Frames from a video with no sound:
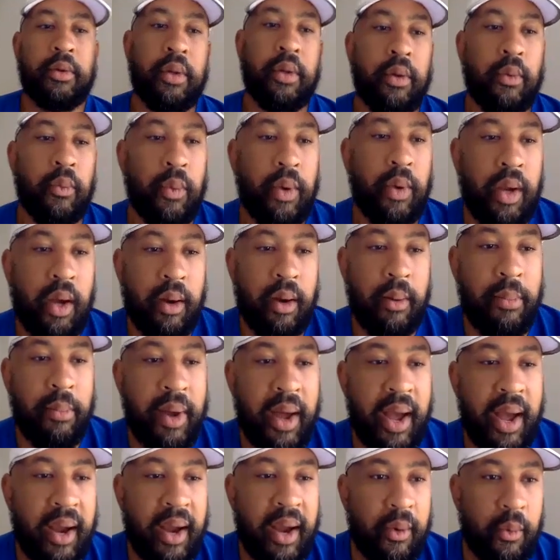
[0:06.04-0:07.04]
we are
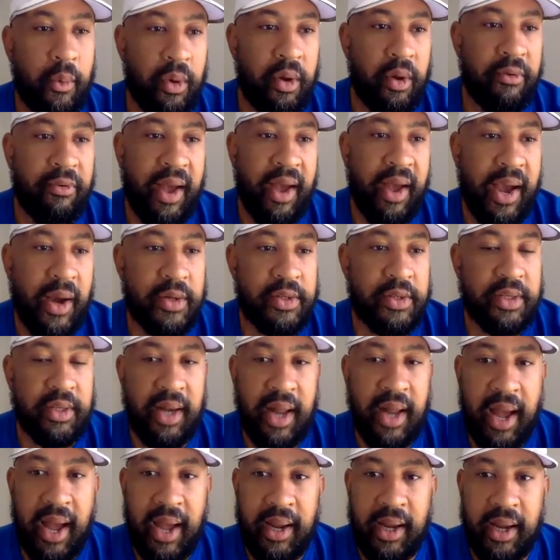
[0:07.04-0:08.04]
back with How
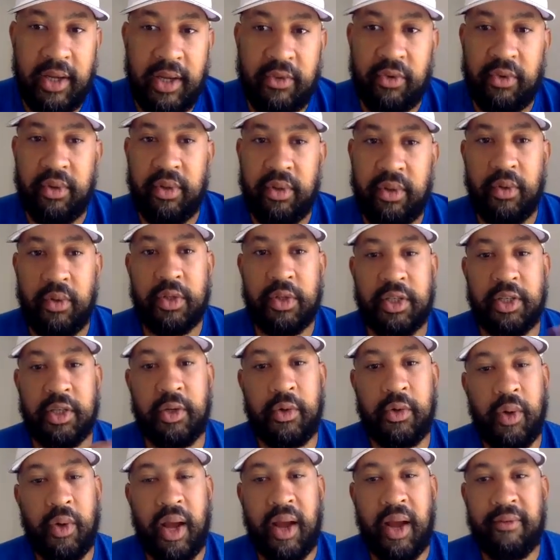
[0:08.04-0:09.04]
Should I Introduce
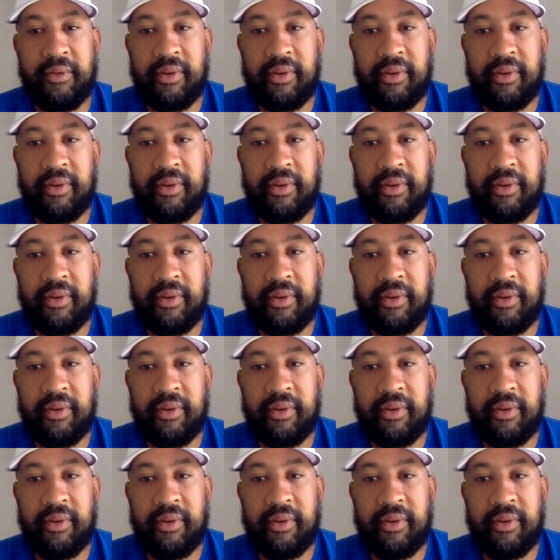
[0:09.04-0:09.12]
You?